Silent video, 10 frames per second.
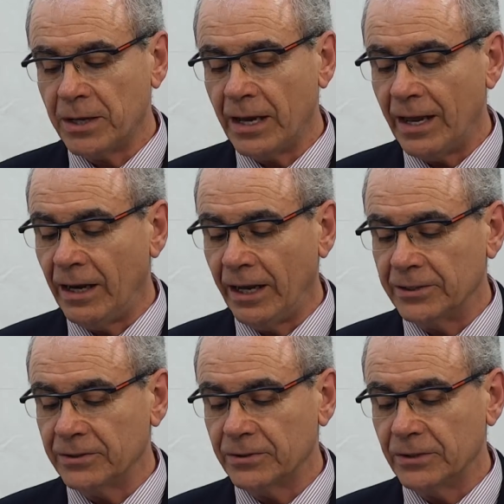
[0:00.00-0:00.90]
be
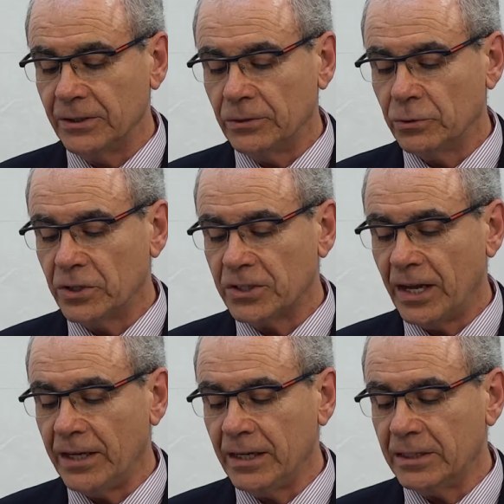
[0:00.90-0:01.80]
aligned to
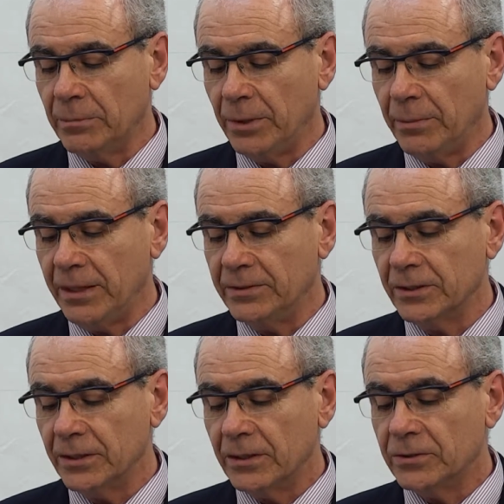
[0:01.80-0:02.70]
design and
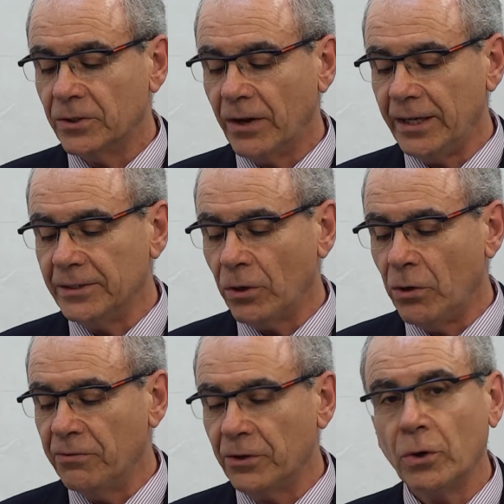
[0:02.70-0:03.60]
implement the right
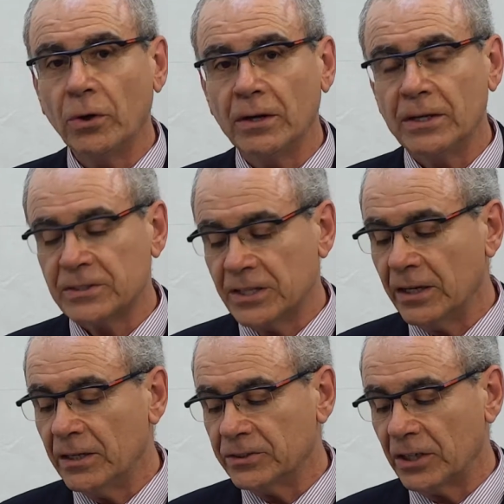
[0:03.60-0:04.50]
overall
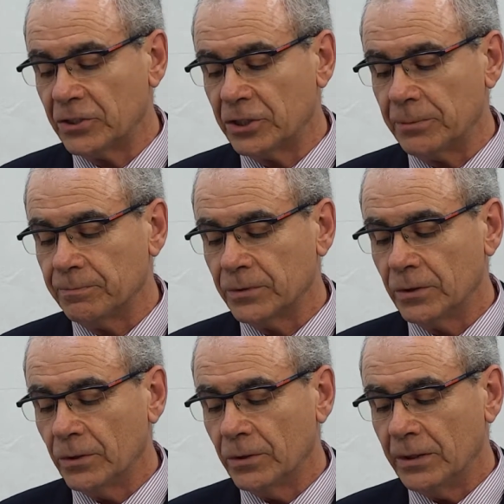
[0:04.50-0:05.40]
single strategy
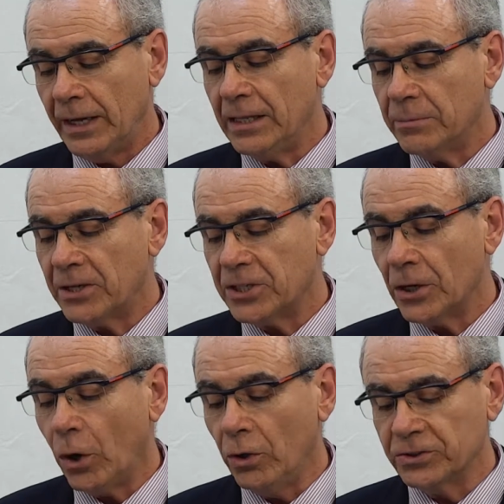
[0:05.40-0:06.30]
and
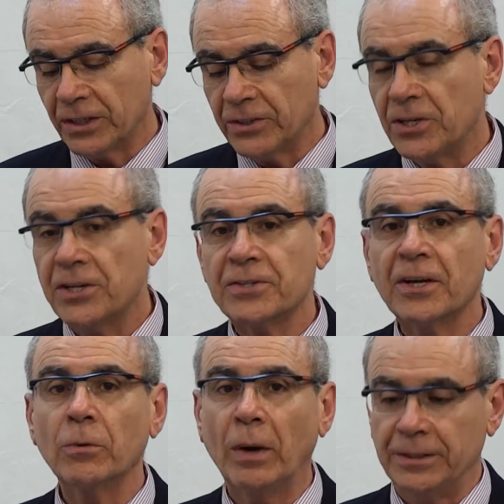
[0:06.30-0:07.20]
matching all strategies
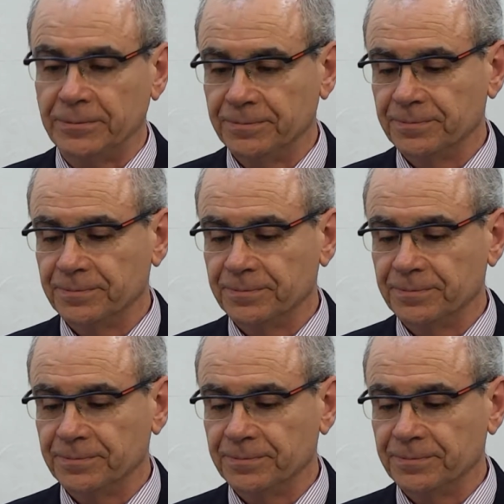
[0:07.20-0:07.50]
in one.